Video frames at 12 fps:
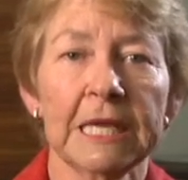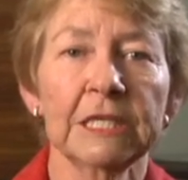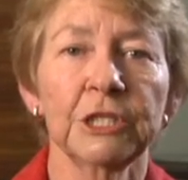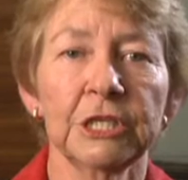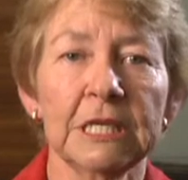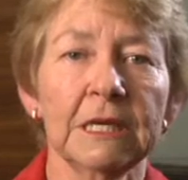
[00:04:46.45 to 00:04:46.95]

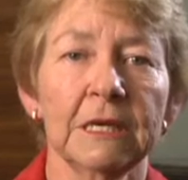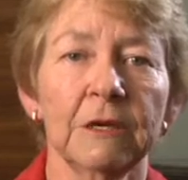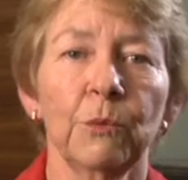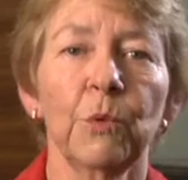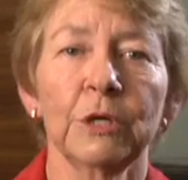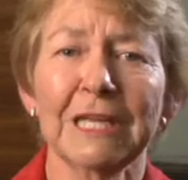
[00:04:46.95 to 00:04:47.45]
energy
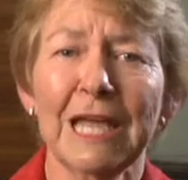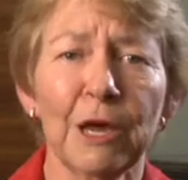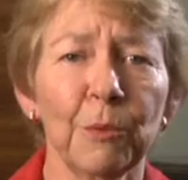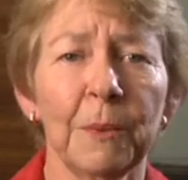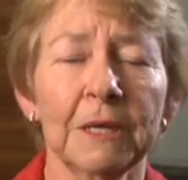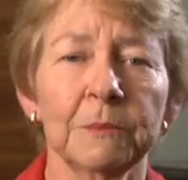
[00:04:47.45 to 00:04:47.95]
and I want to
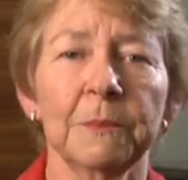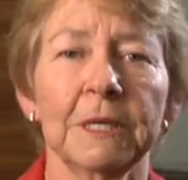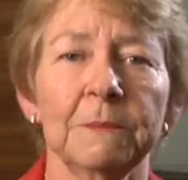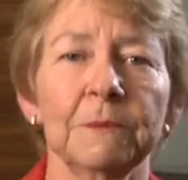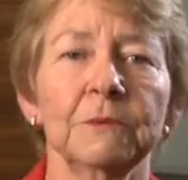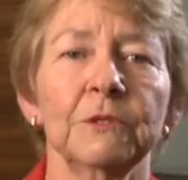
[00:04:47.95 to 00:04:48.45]
help other
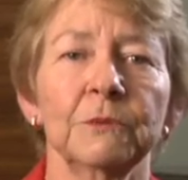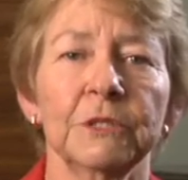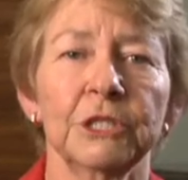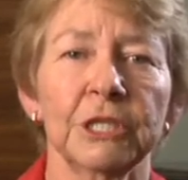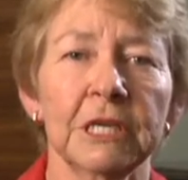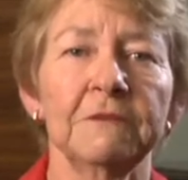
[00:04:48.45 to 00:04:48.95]
people to
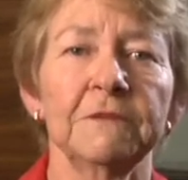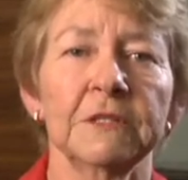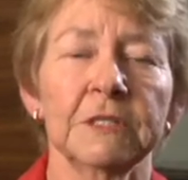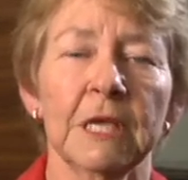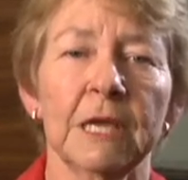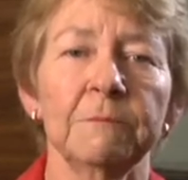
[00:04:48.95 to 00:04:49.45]
achieve
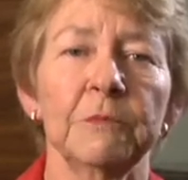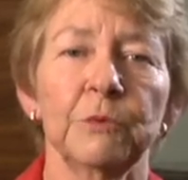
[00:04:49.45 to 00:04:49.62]
the same